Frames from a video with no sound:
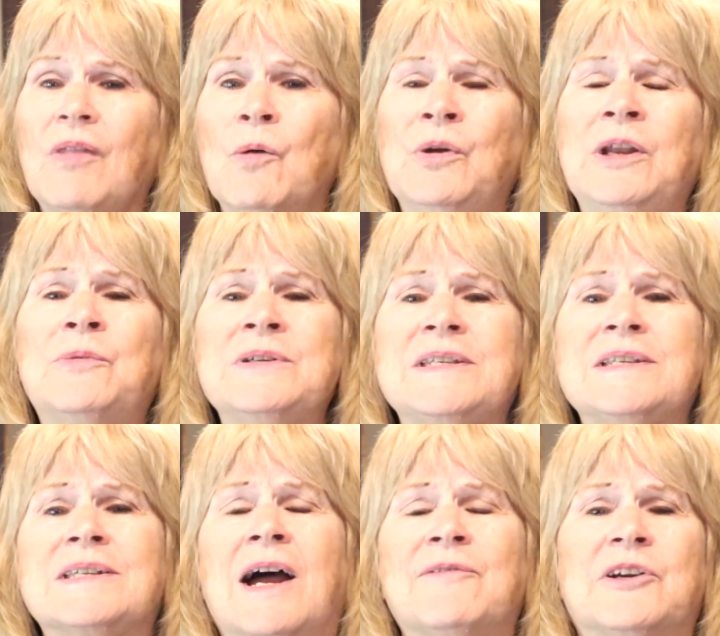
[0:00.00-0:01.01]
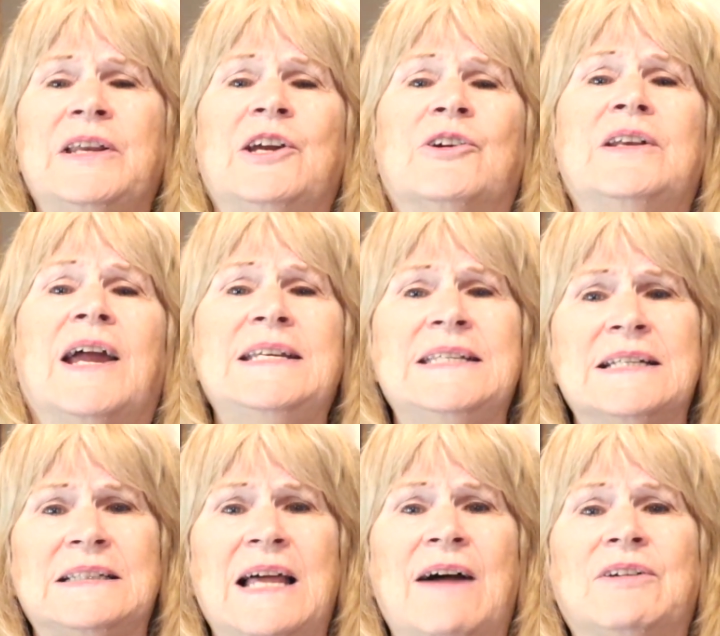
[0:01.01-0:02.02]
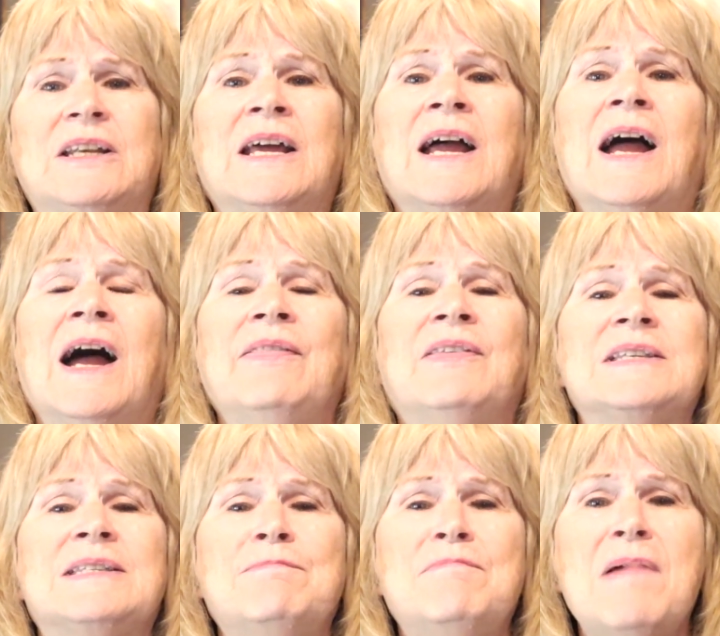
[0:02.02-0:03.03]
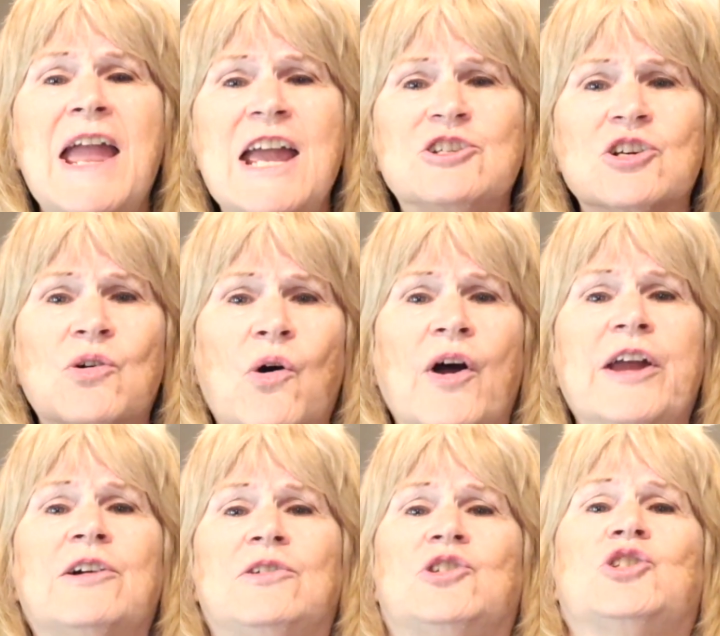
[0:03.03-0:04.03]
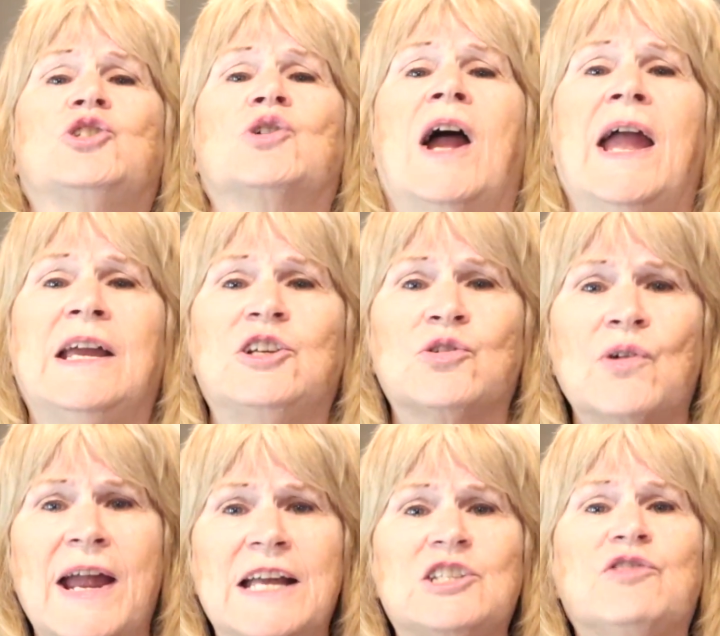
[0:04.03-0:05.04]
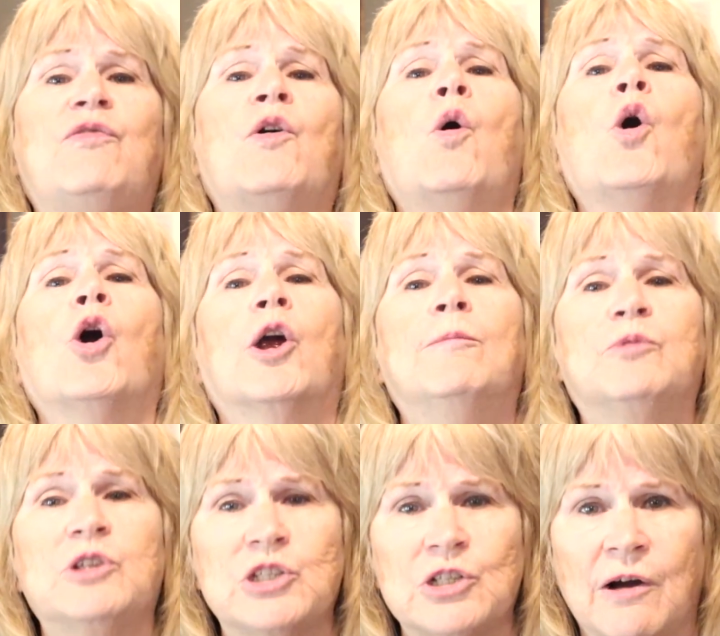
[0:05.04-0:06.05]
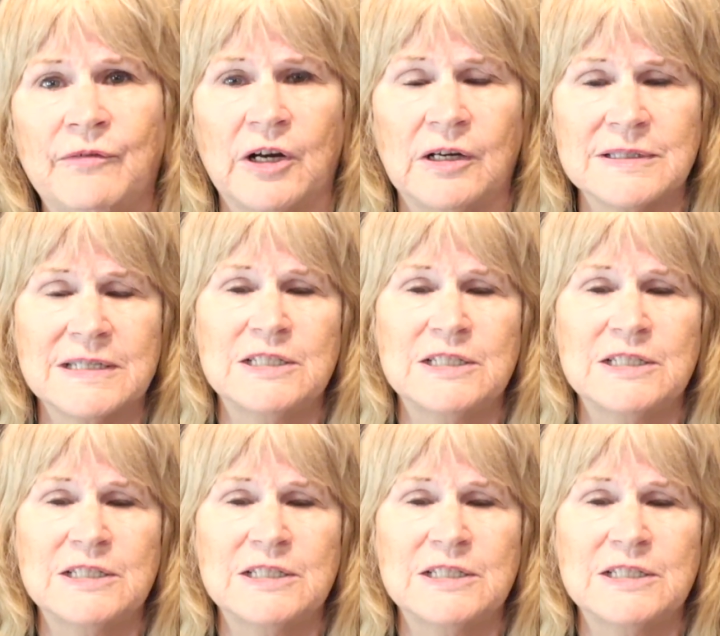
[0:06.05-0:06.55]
when it was discovered here in 1911, this major oil strike transformed Wichita Falls